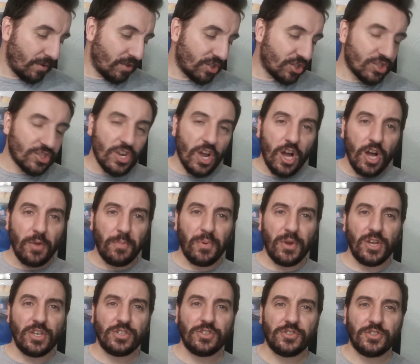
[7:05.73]
the
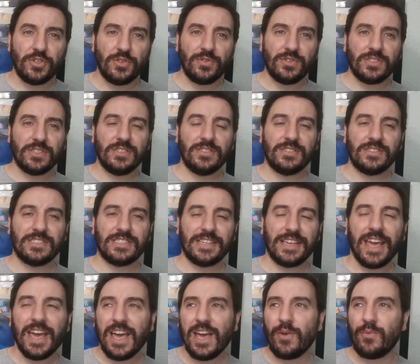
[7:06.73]
Starburst juicers.
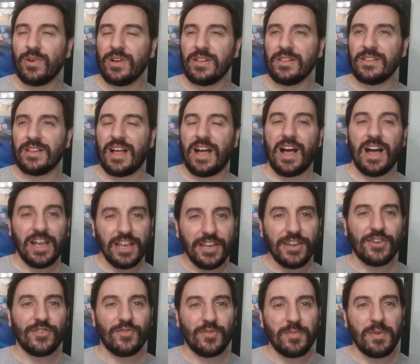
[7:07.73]
Yeah, well, I
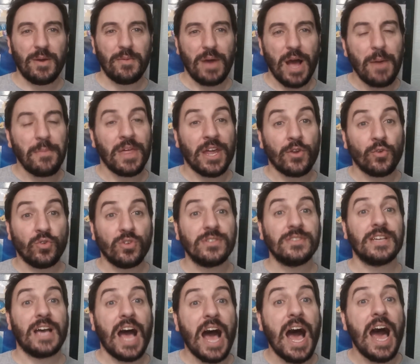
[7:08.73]
can remember, I'm that
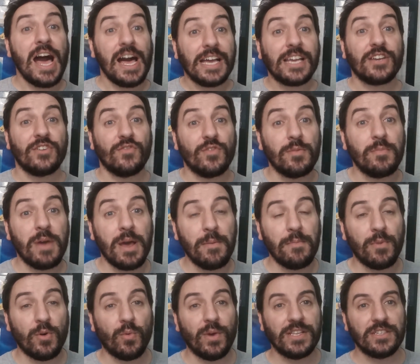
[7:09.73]
old, I can
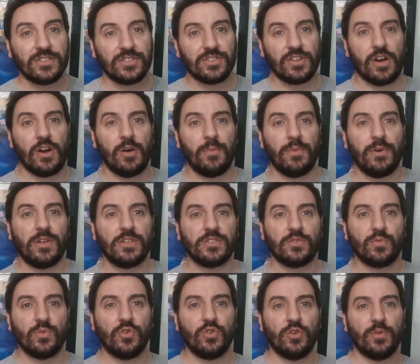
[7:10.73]
remember when
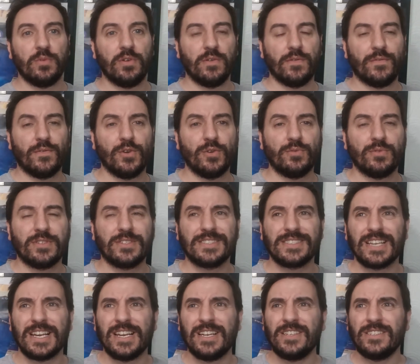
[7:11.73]
Starburst were Opal
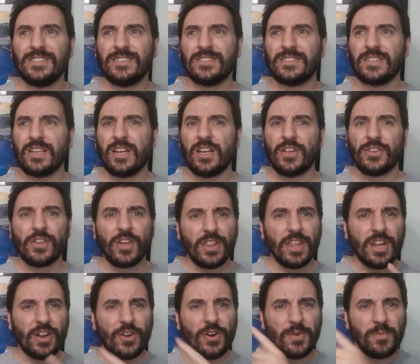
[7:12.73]
Fruits. And not
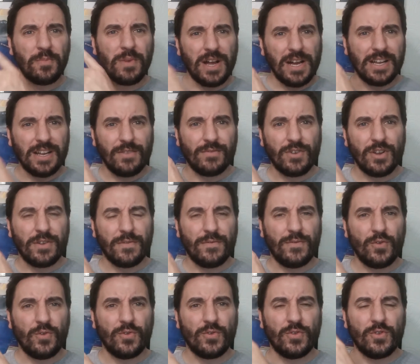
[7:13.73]
that long back, I've got a
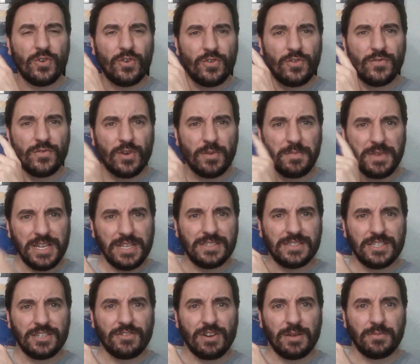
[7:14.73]
photo over on my
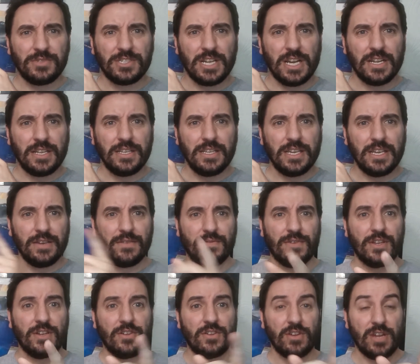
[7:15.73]
Instagram channel. If
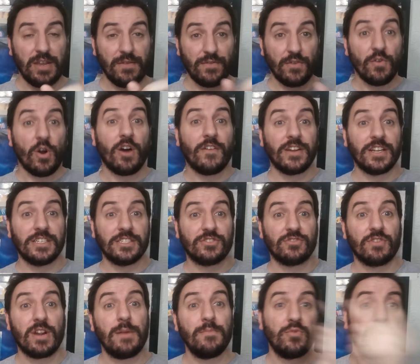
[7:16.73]
you are on
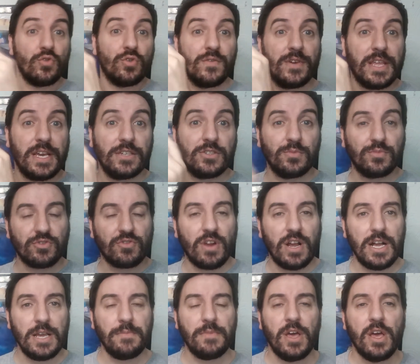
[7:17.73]
Instagram, go over there,
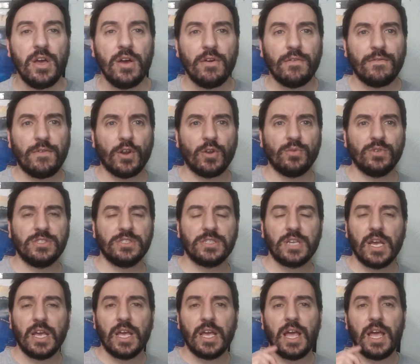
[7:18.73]
subscribe, follow us.
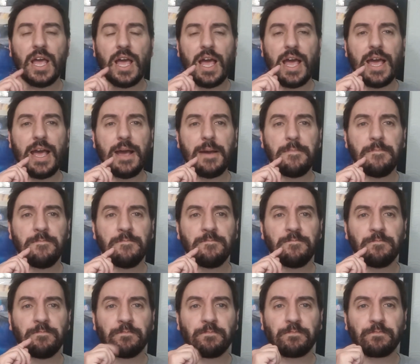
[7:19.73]

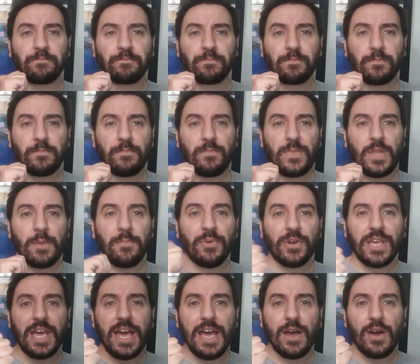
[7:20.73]
But
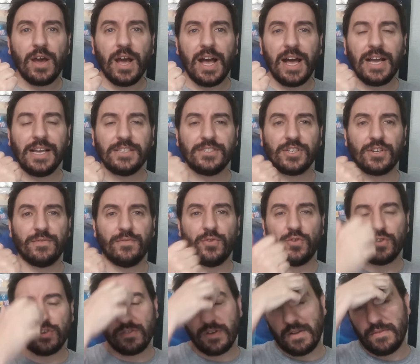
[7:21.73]
yeah, I took a
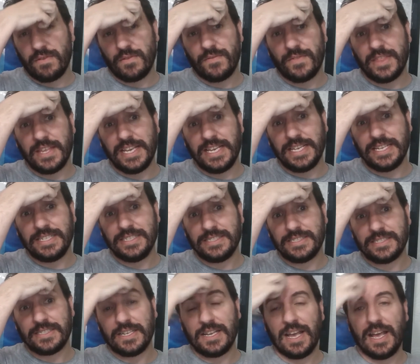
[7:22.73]
photograph of
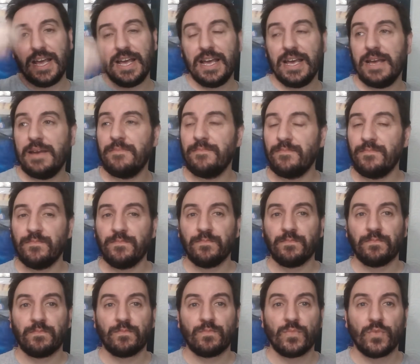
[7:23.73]
these
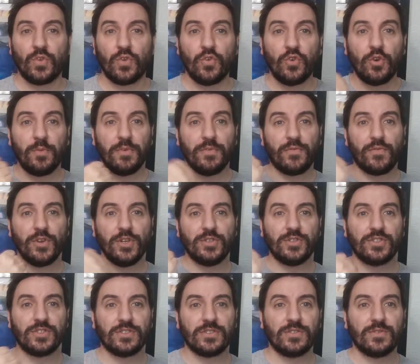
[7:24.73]
Opal
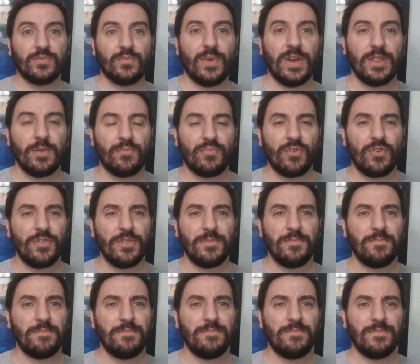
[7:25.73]
Fruits, where
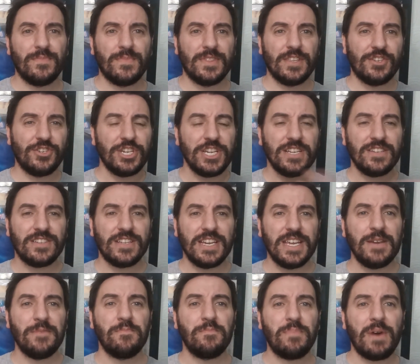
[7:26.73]
they changed the
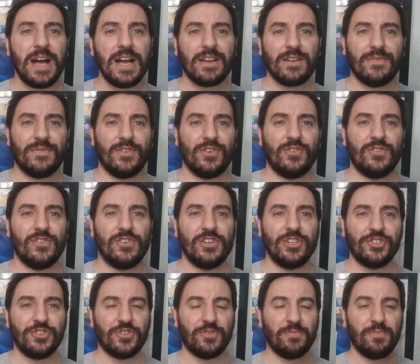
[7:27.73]
name back for a
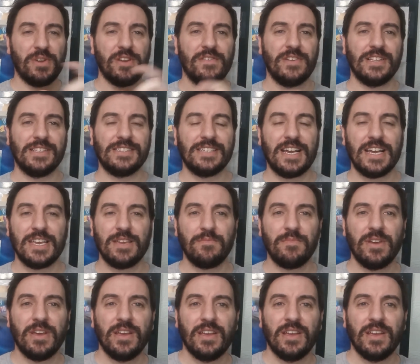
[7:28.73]
short period of time,